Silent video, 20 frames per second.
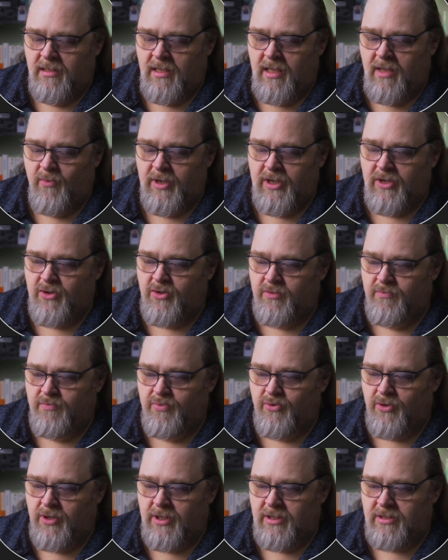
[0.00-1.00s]
and we could
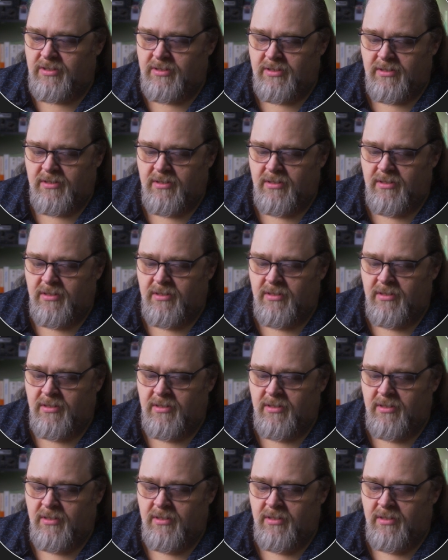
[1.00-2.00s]
put
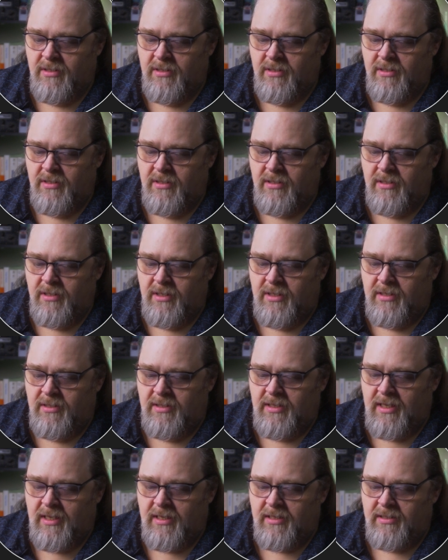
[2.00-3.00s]

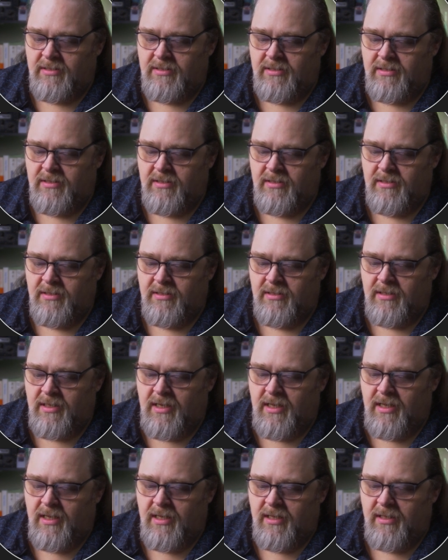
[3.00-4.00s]
index
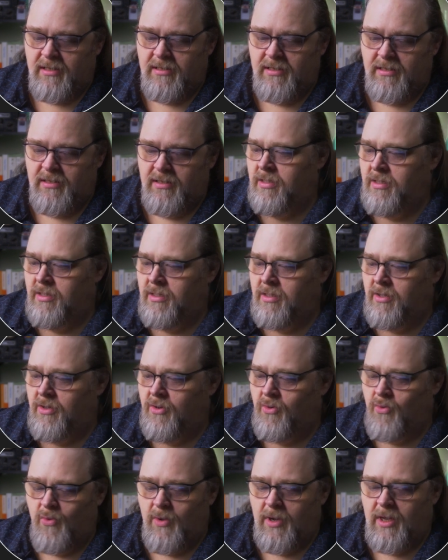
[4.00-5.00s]
dot
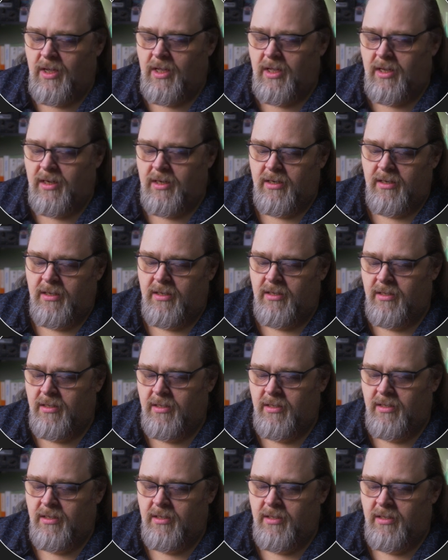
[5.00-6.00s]
oh one
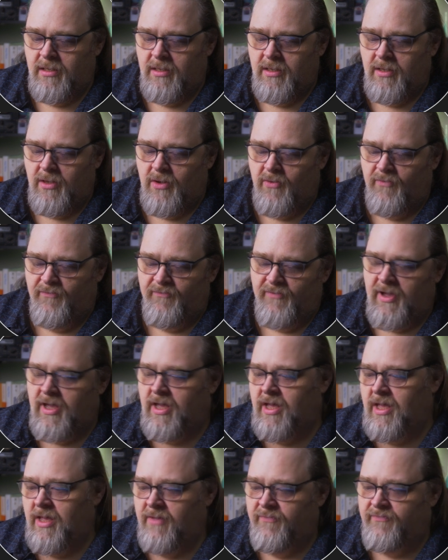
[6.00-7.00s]
oh
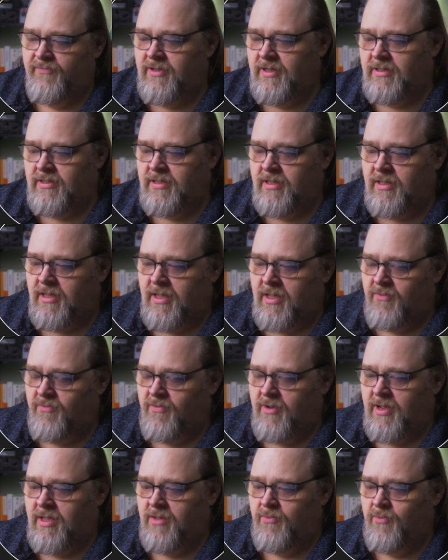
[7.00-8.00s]
five dot dot dot,
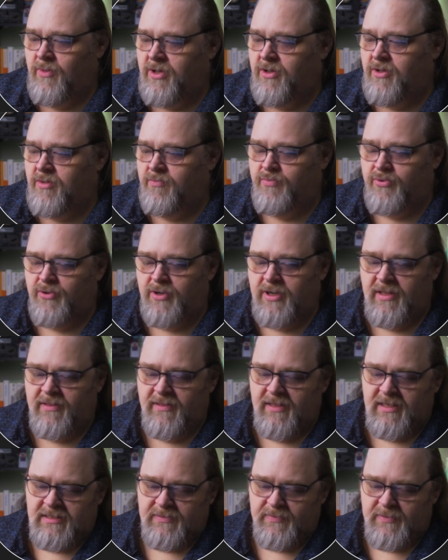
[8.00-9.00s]
right? We could put
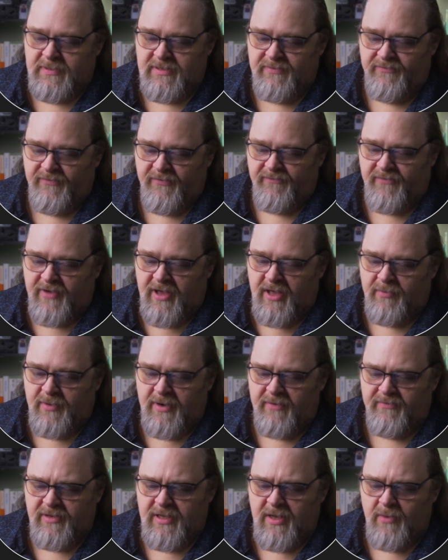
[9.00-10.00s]
in this specific file,
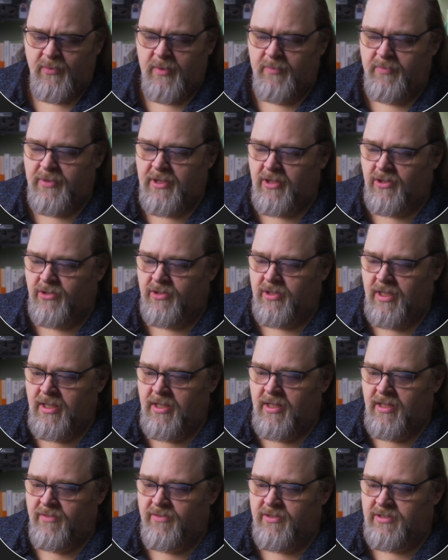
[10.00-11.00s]
but every time we build,
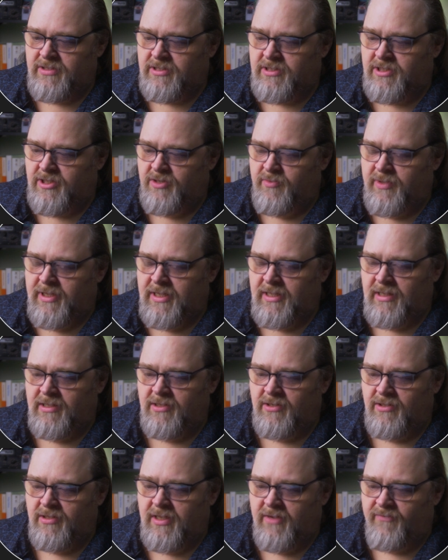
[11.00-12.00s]
this is going to be a
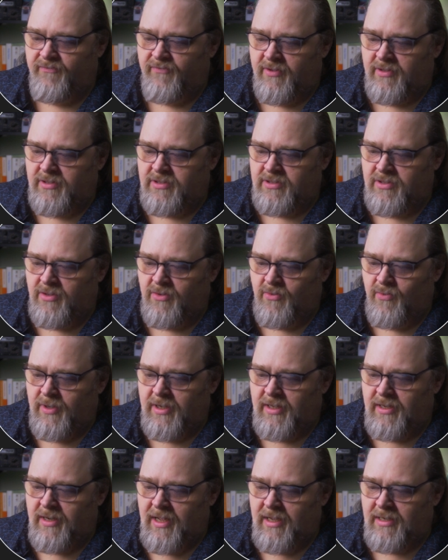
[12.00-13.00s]
little different. So we
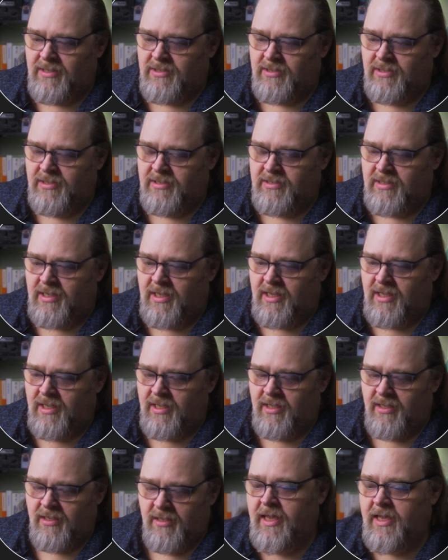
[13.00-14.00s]
can actually
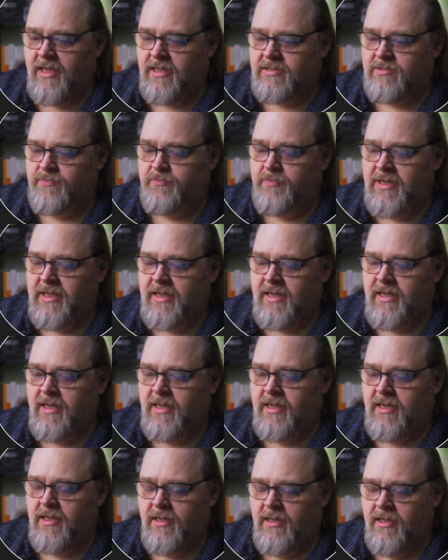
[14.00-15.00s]
say A S
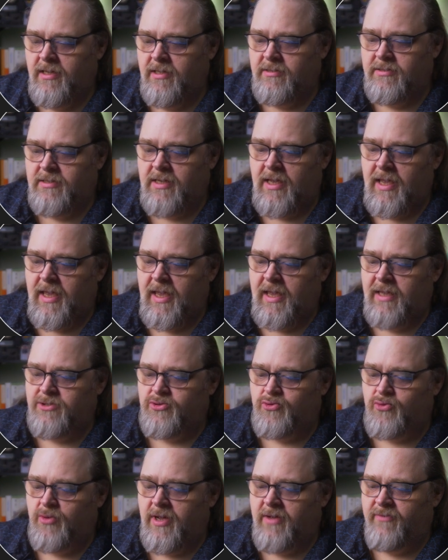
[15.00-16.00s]
P dot
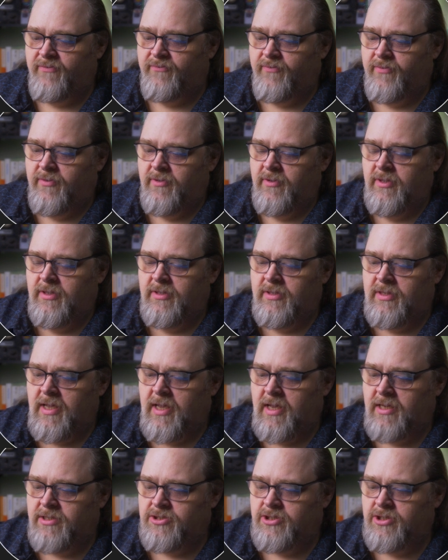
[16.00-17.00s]
href
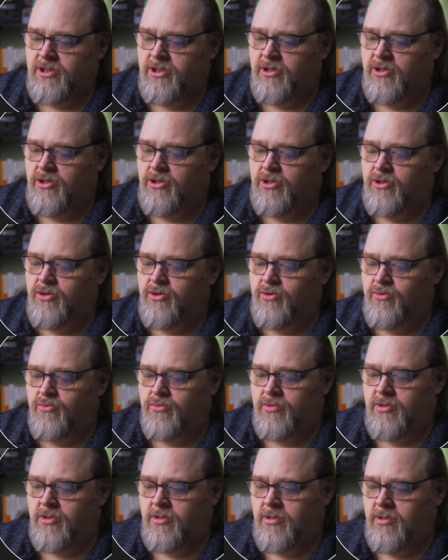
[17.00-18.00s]
dash
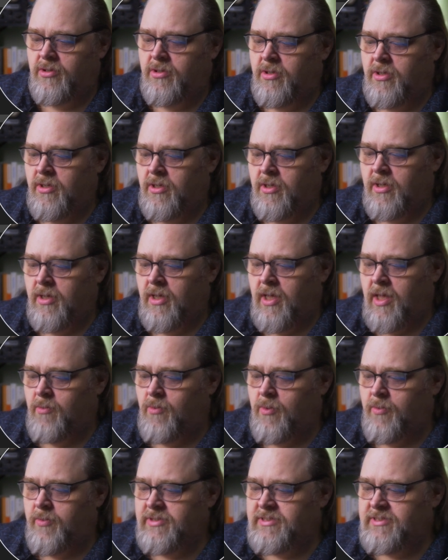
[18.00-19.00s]
include. And
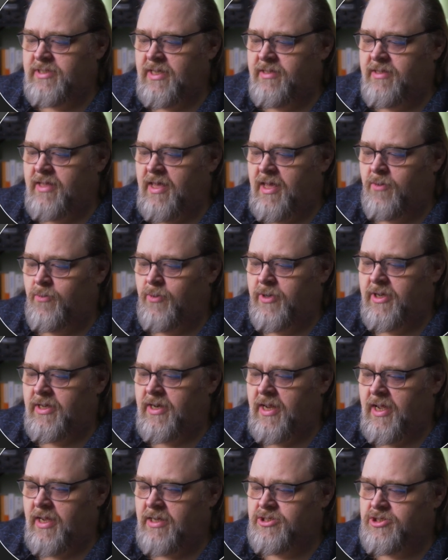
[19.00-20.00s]
when we say that, we
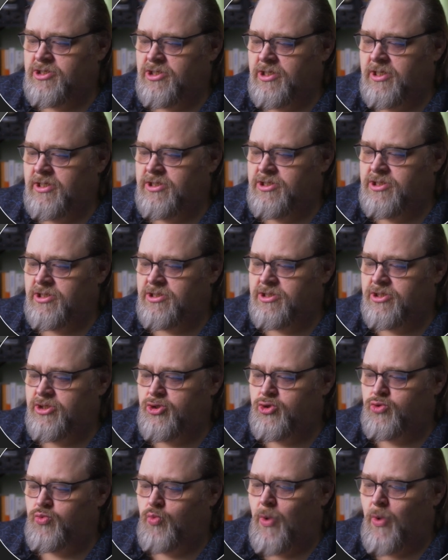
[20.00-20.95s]
can actually just use